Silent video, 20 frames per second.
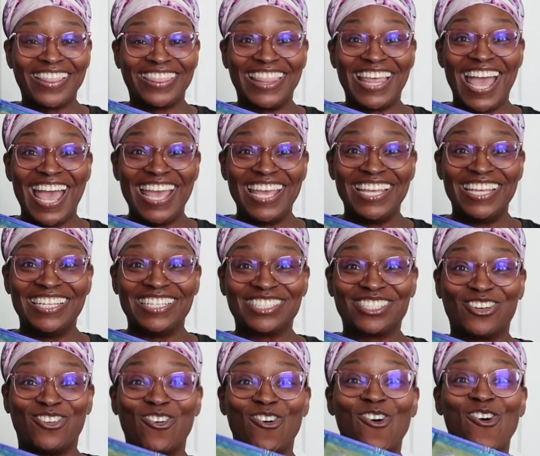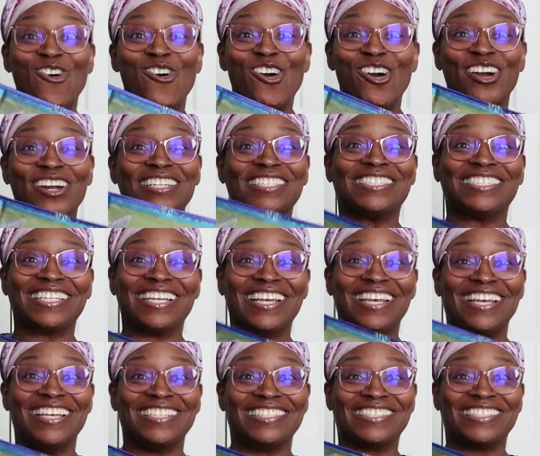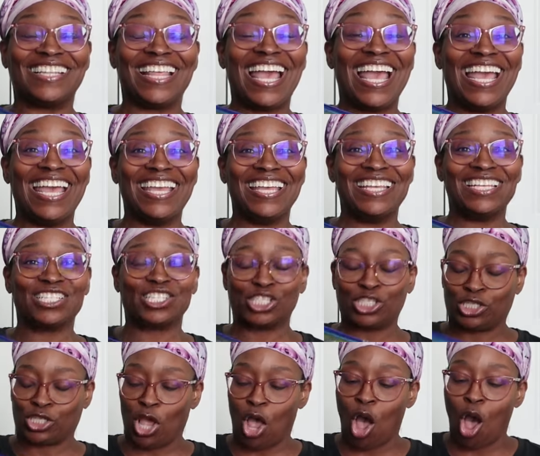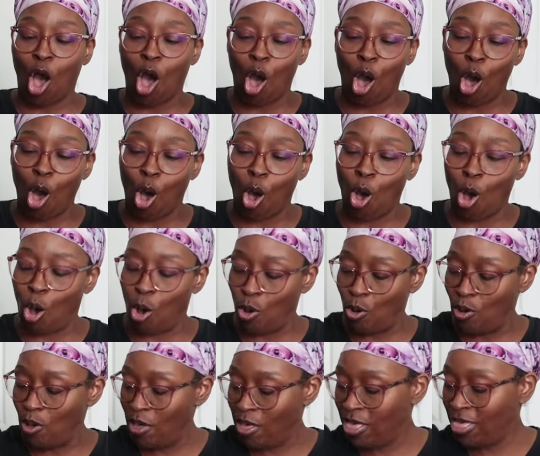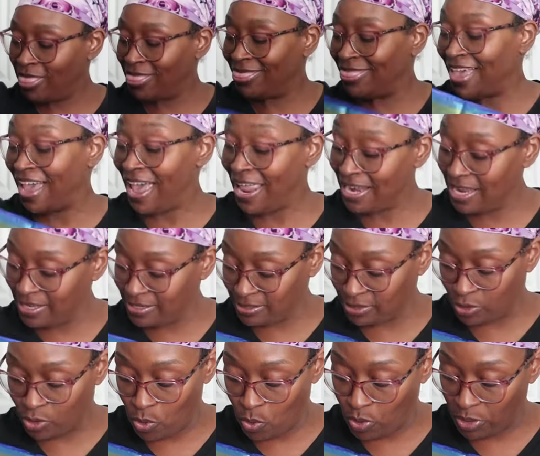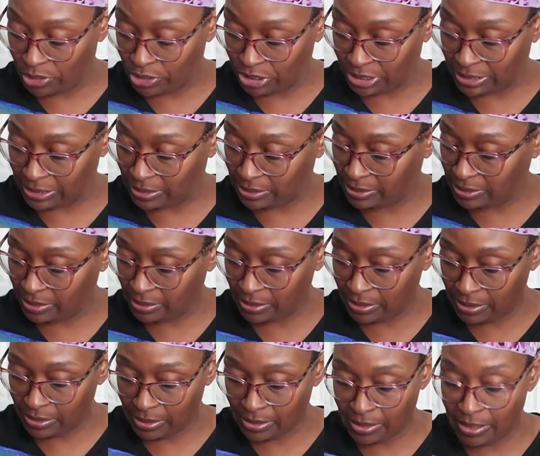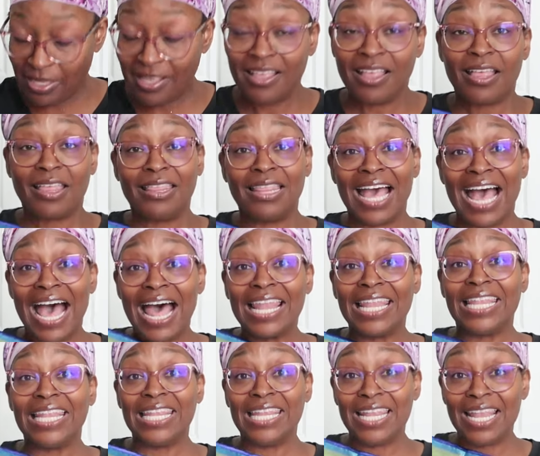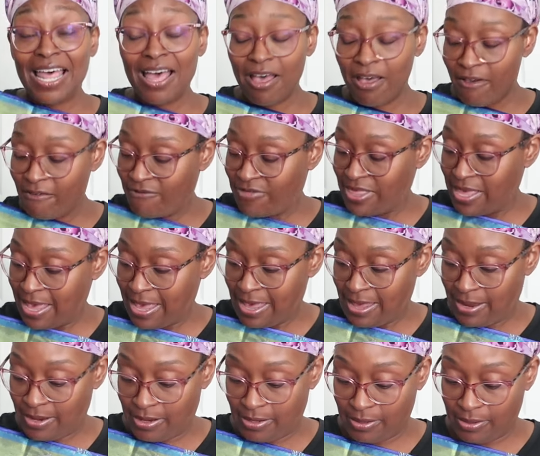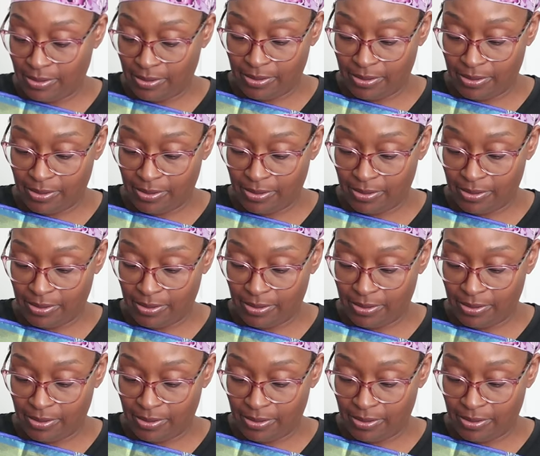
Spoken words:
That is gorgeous. That is so, that is gorgeous. I love that.